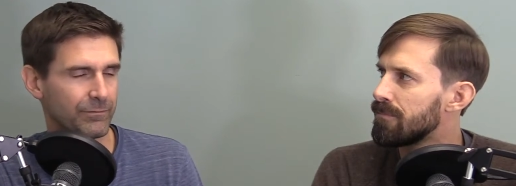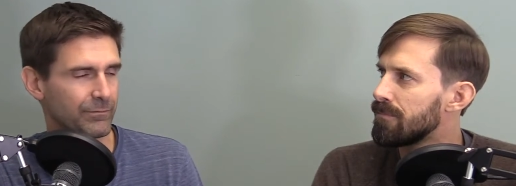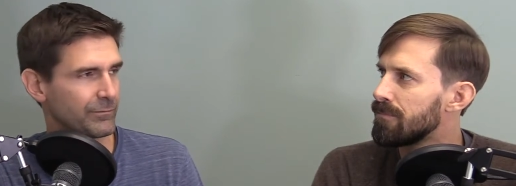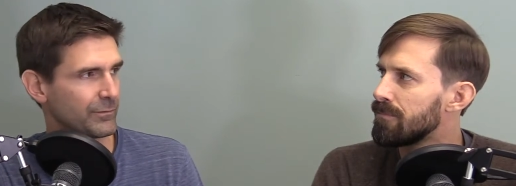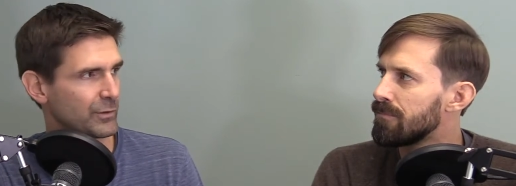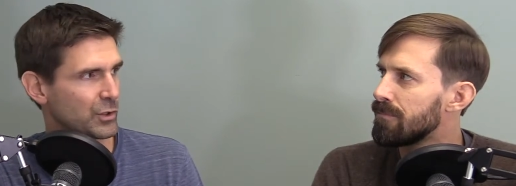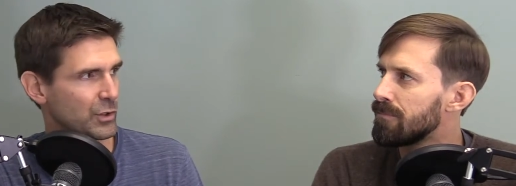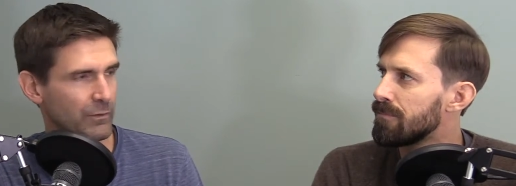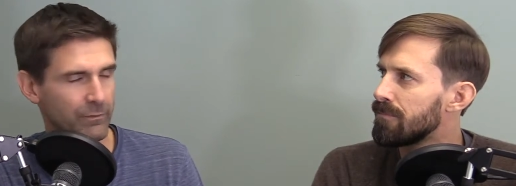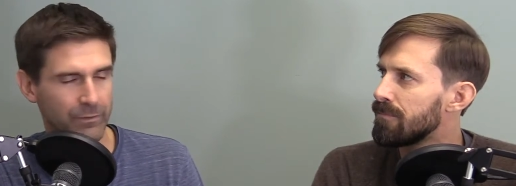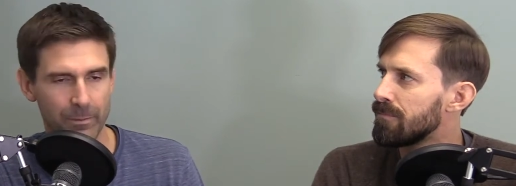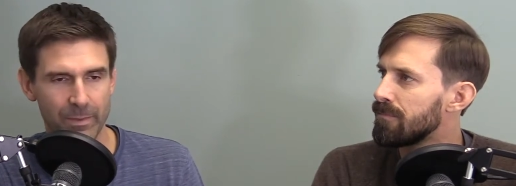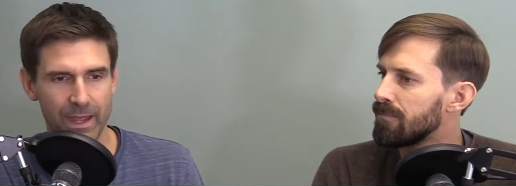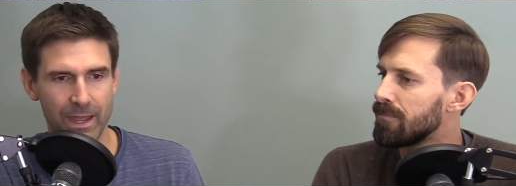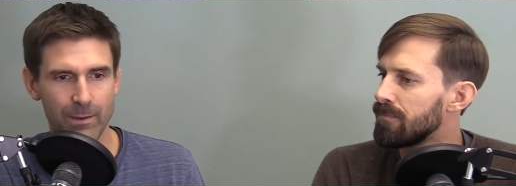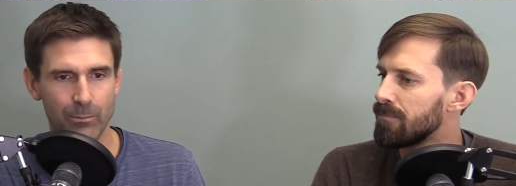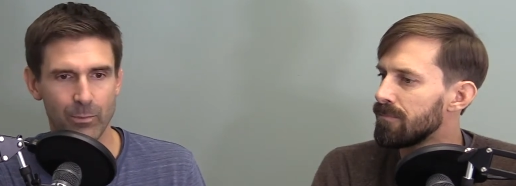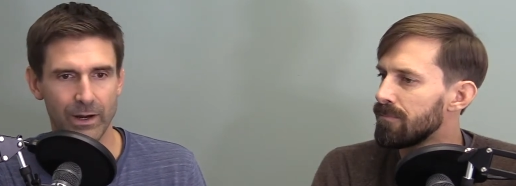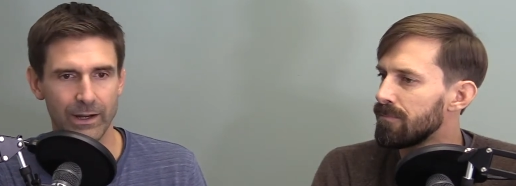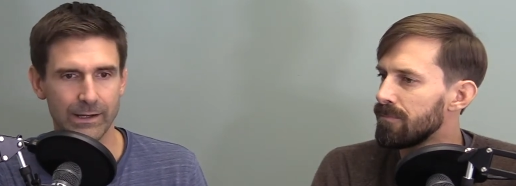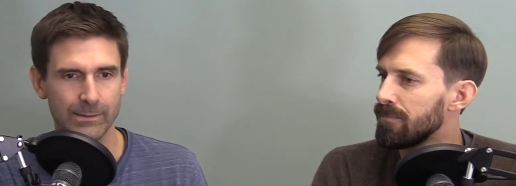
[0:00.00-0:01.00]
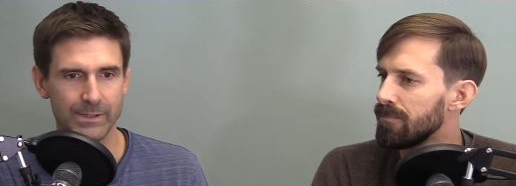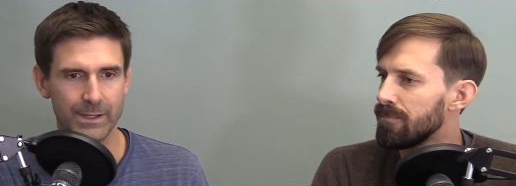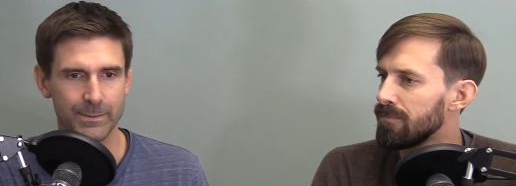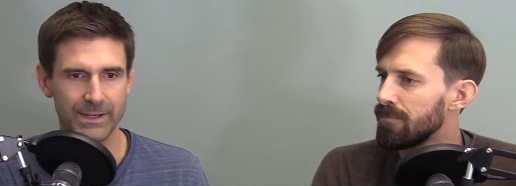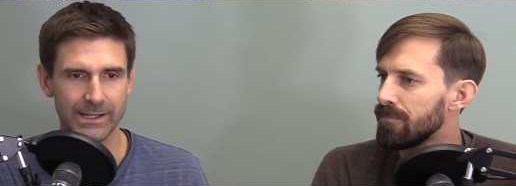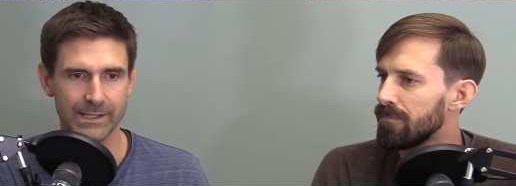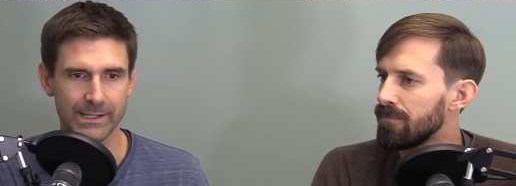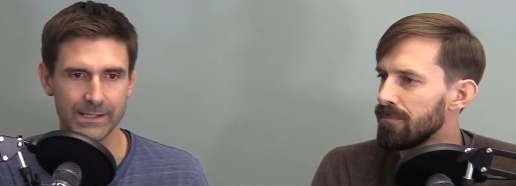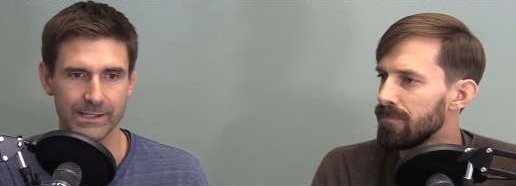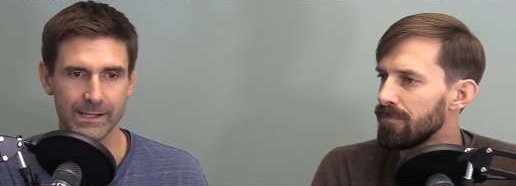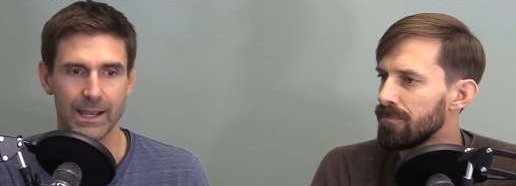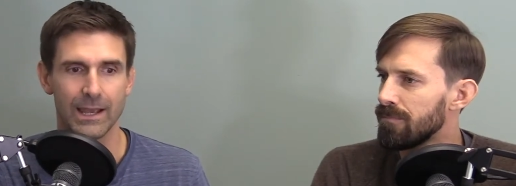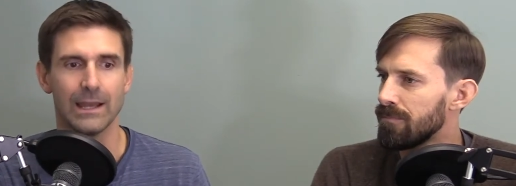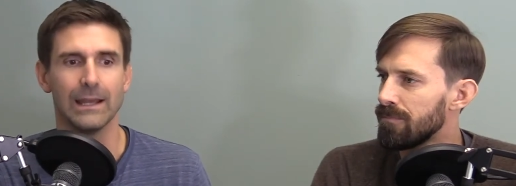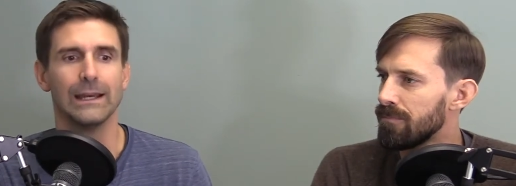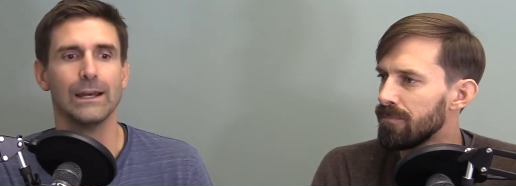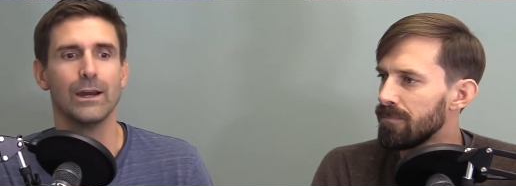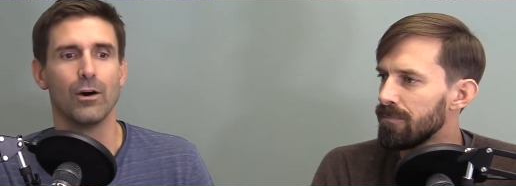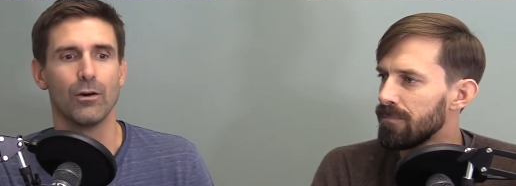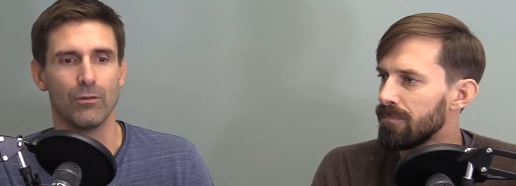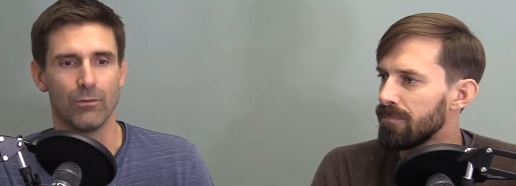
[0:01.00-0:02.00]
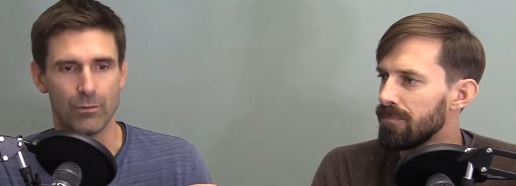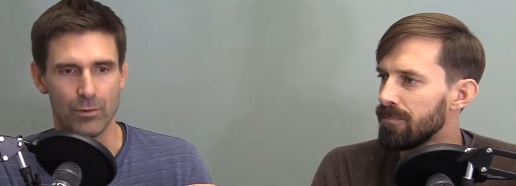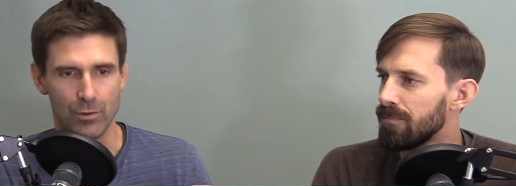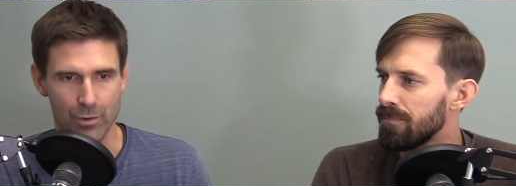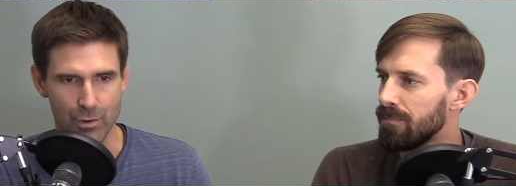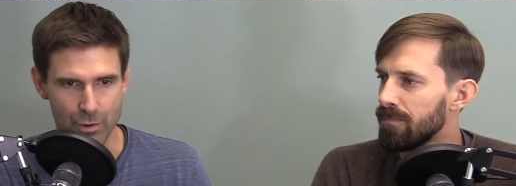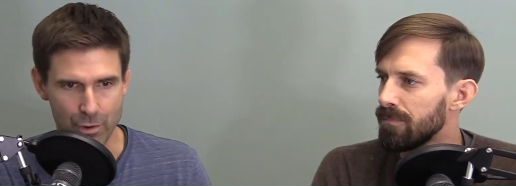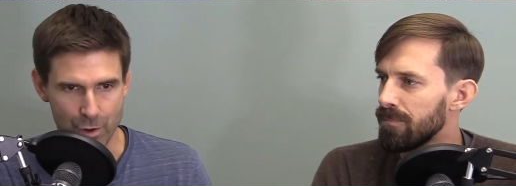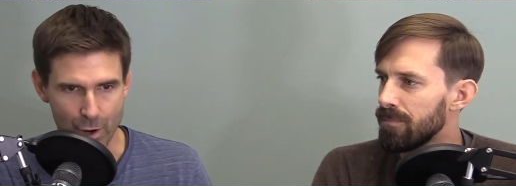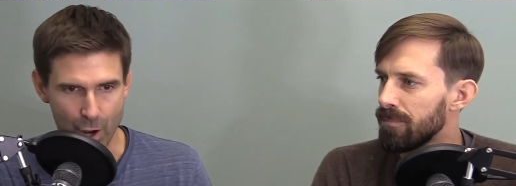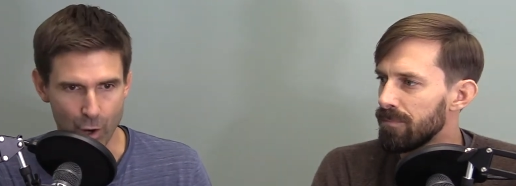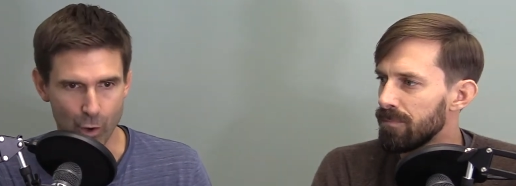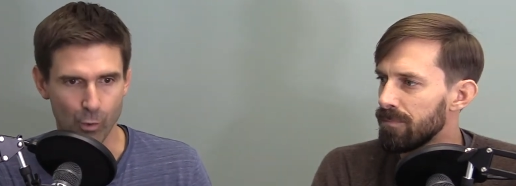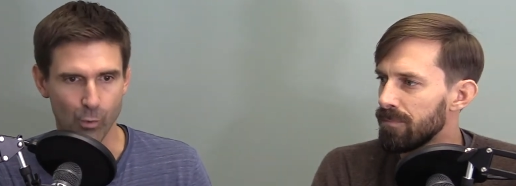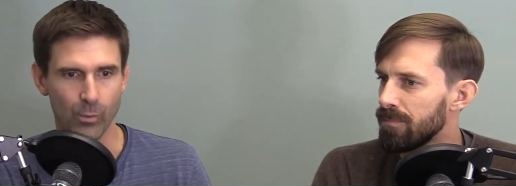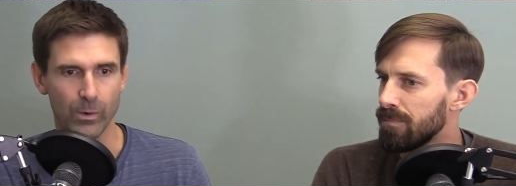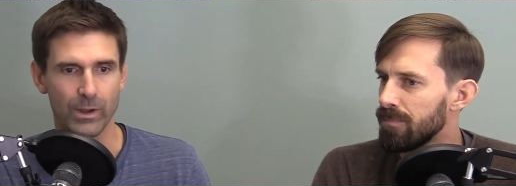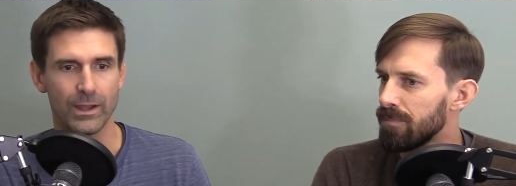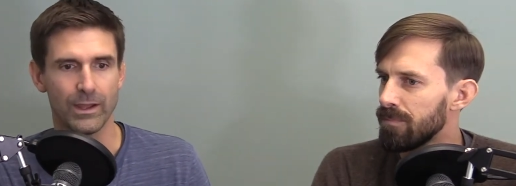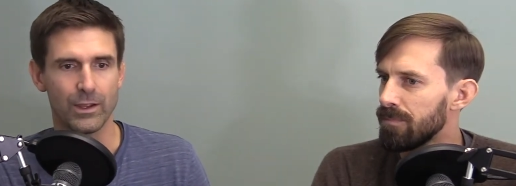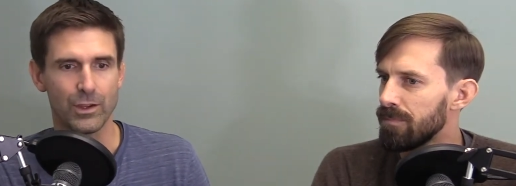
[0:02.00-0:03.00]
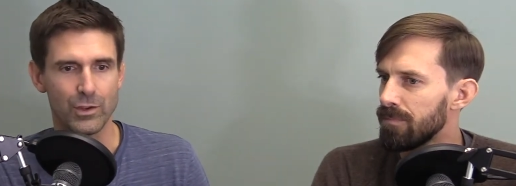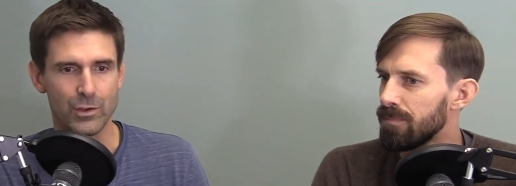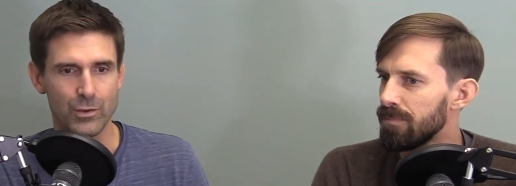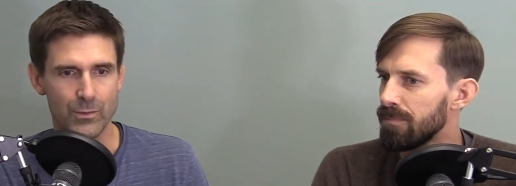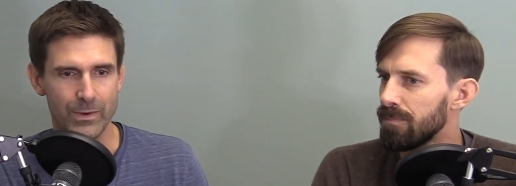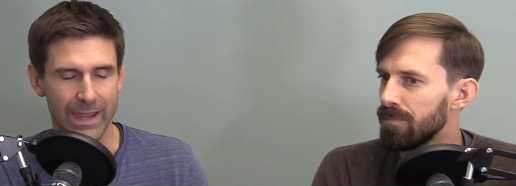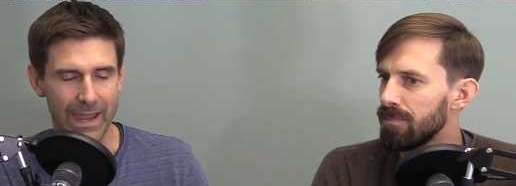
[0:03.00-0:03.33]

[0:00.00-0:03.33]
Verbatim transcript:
Speaker 1: shoot from the hip when it comes to business. No, you